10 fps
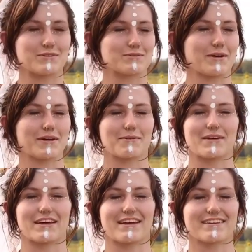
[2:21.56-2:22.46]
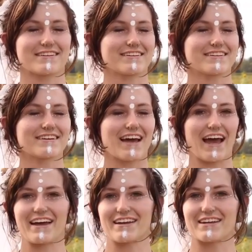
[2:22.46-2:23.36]
was welcoming it
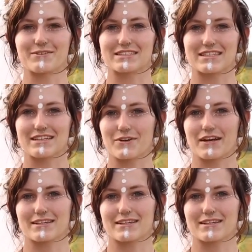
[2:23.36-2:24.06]
and it was a great